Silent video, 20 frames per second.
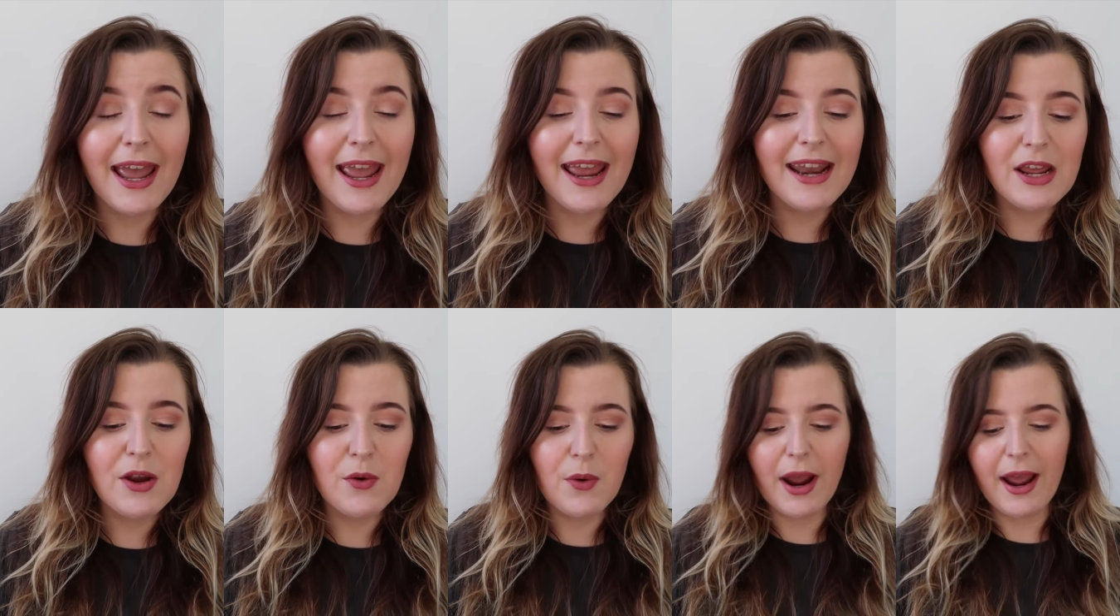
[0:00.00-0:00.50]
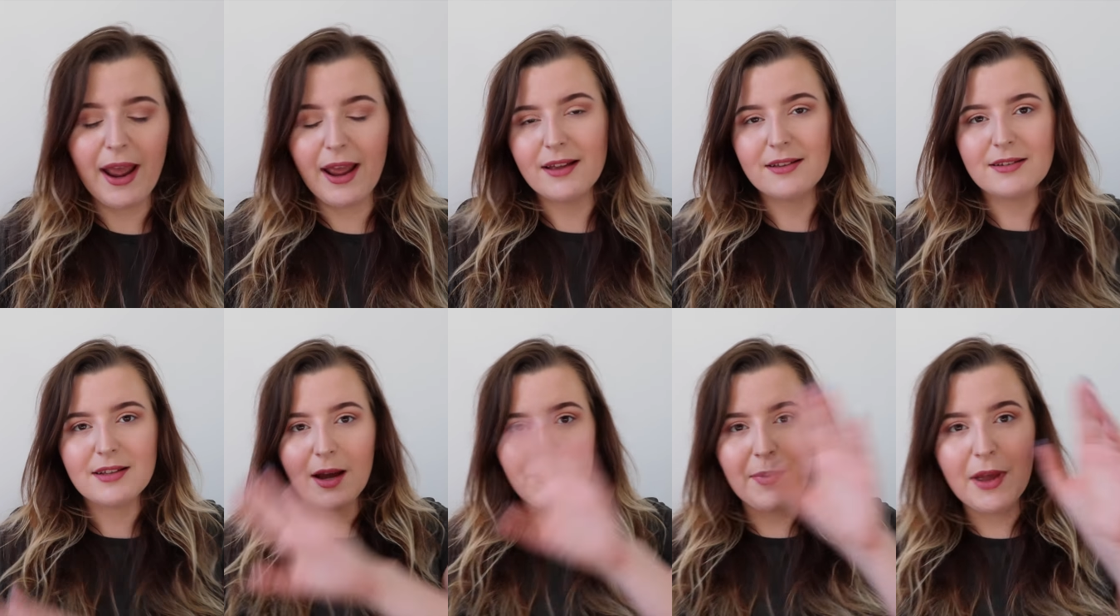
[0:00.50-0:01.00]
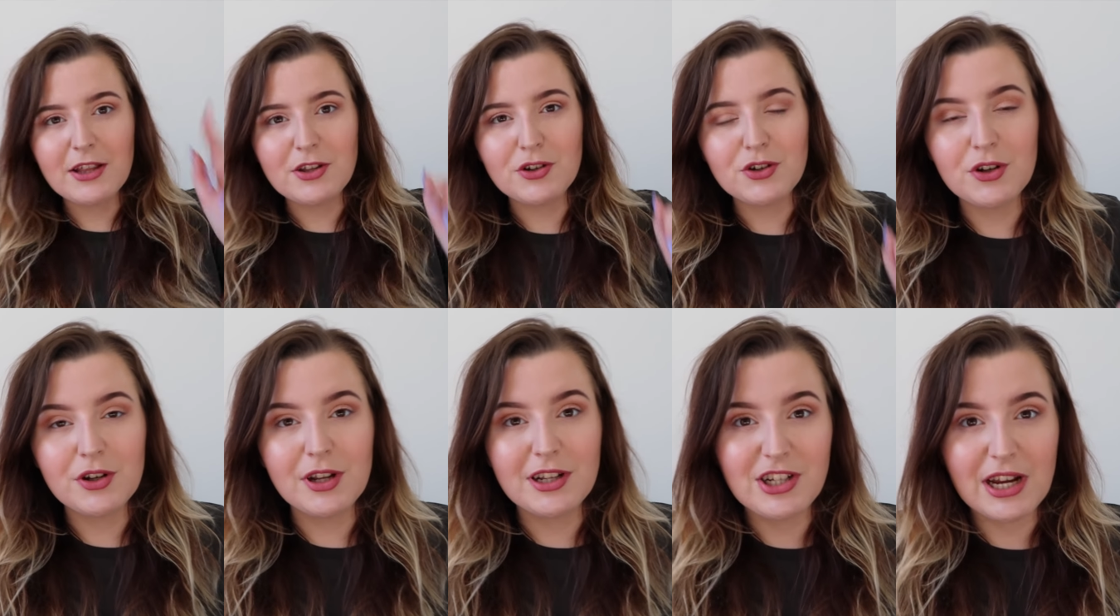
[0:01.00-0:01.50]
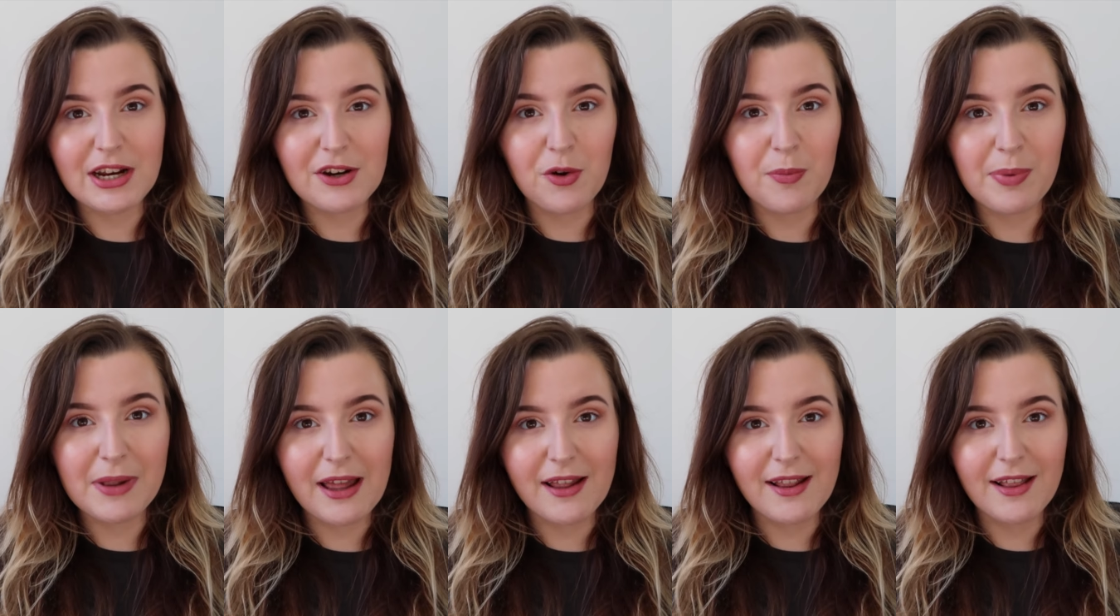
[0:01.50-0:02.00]
Anyway, I'm here to do the
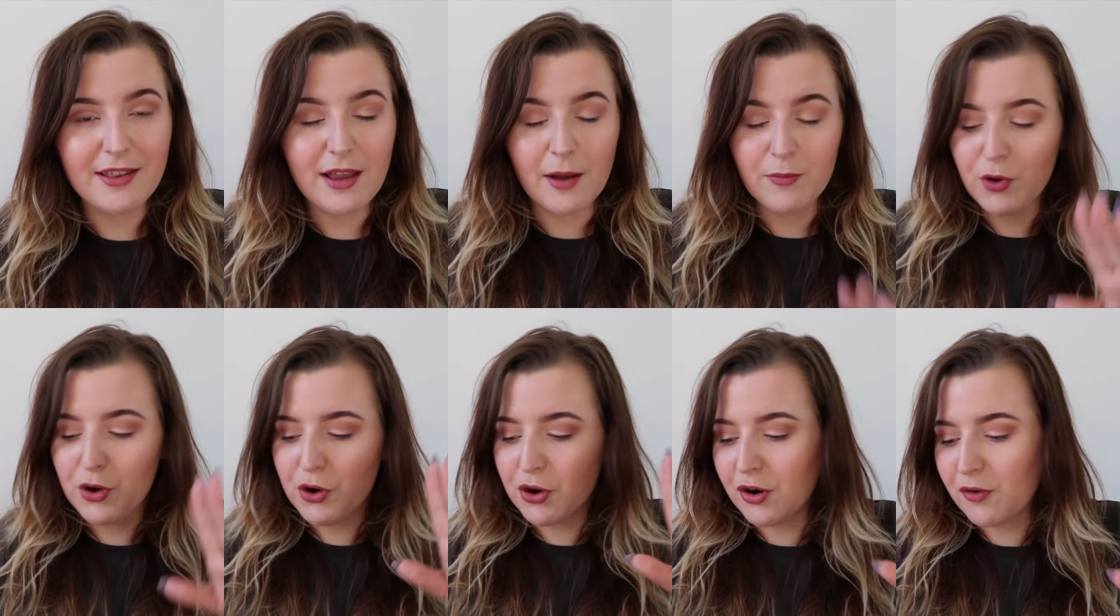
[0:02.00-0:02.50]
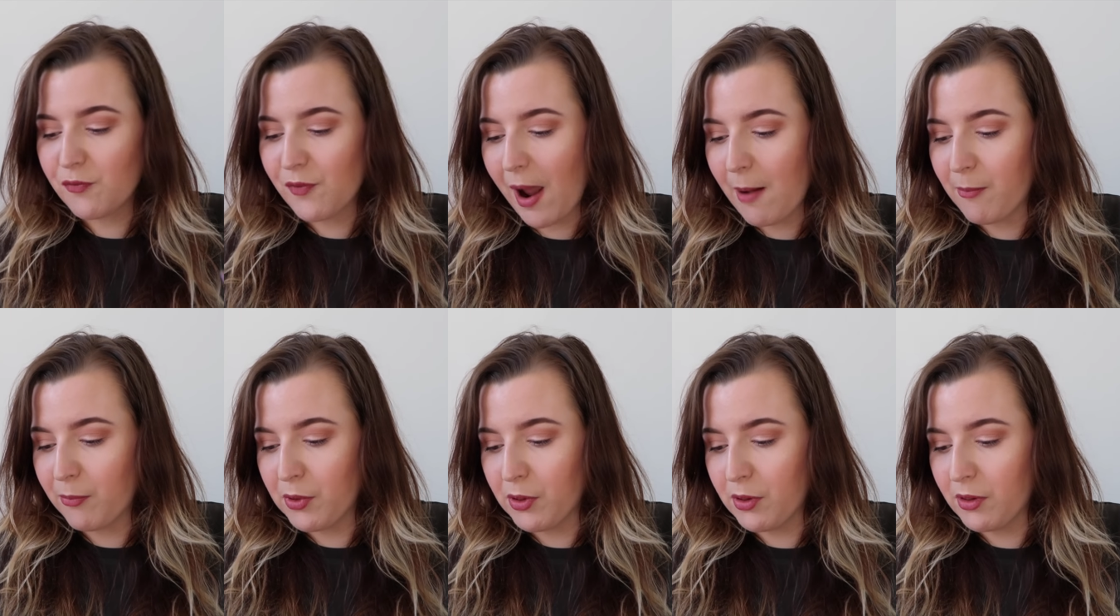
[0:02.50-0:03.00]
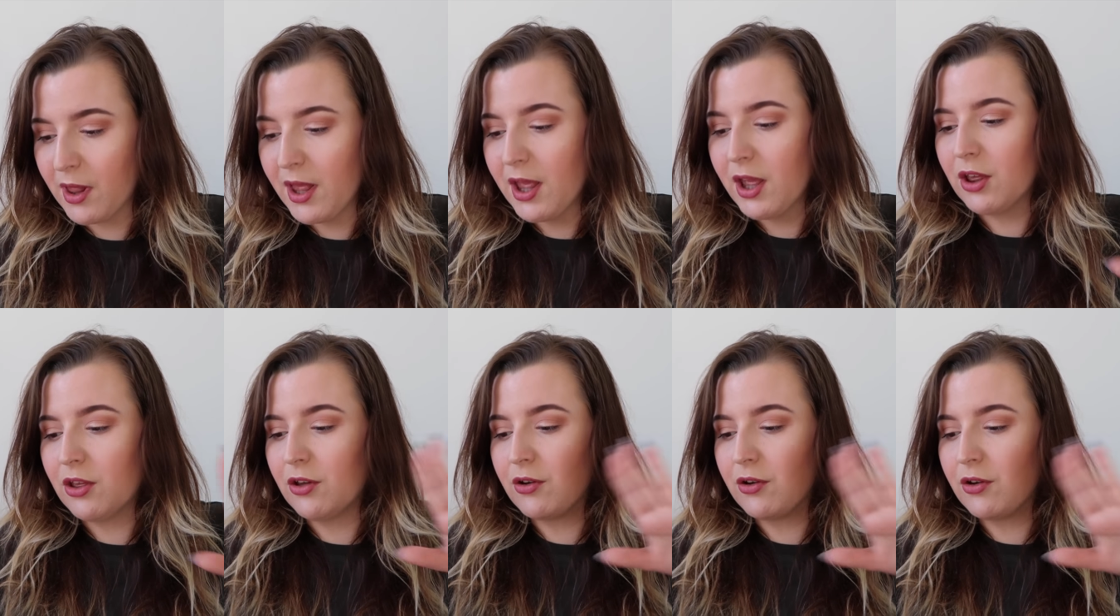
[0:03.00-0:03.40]
January playlist. I'm not gonna ramble.